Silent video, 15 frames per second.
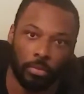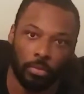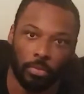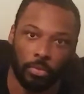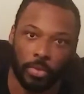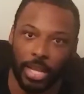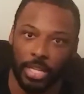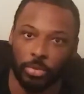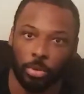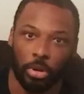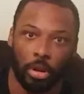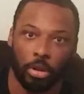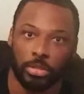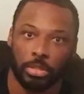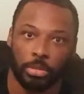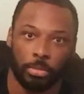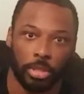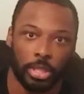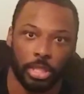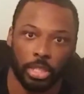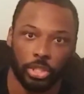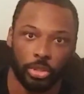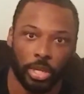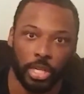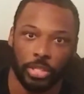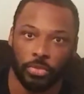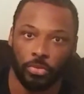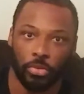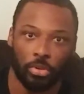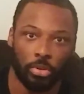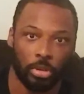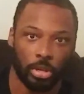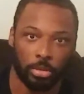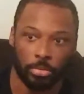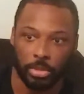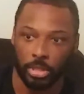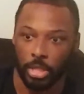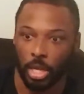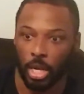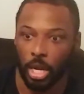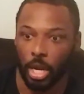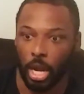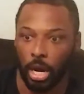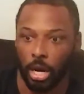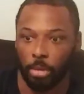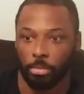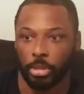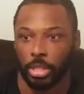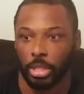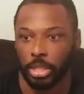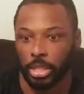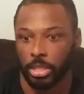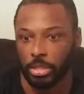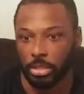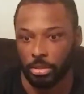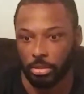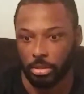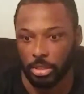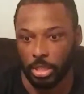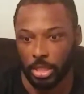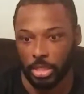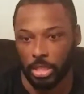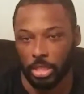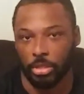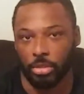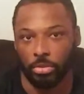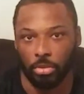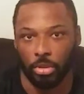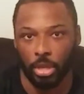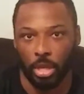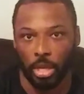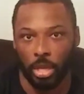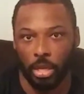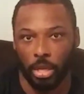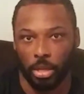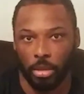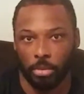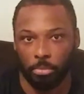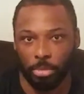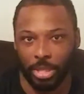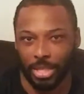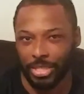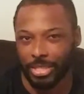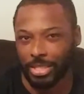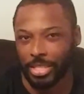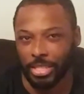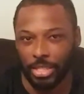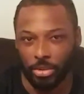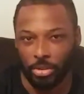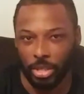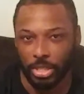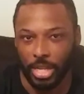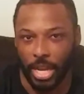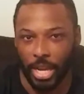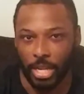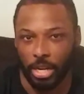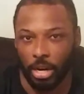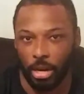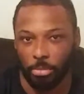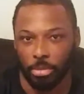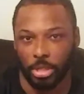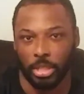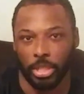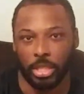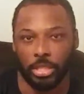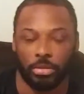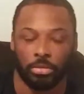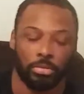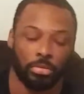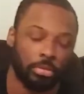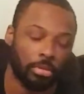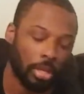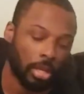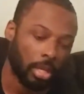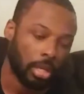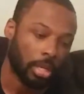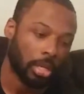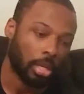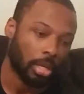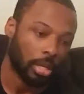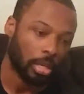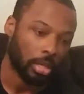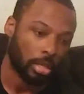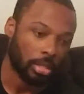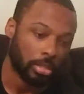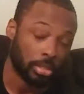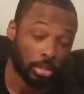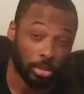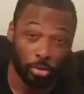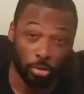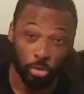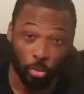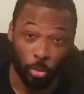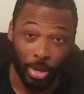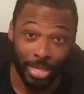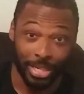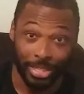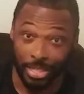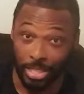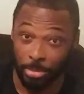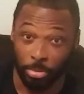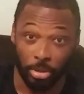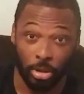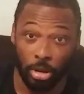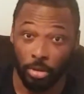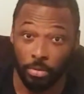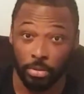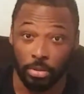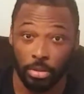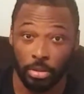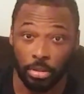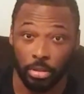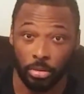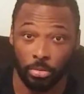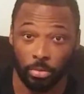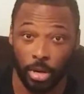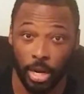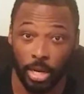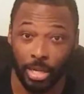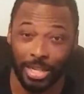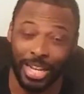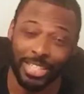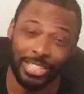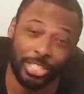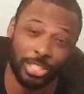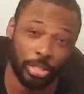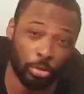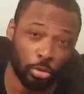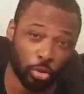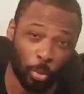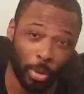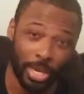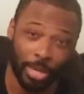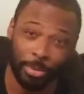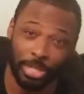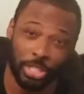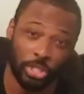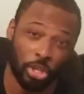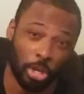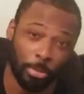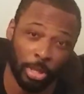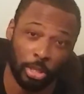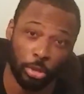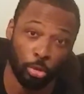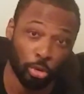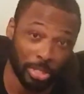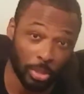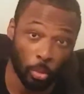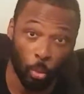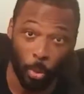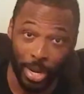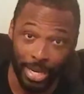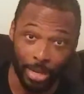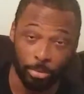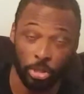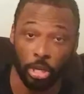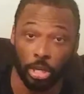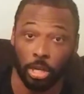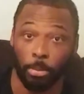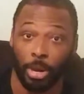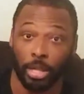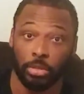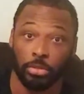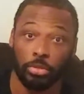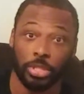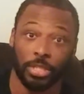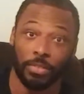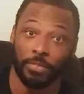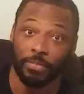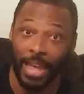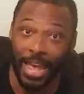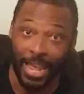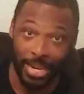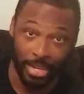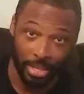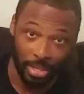That's what ultimately transforms our ability to continue being consistent on a diet, our ability to lose weight and keep it off, right? And not just lose weight. I'm not just talking about losing weight. I'm talking about losing fat.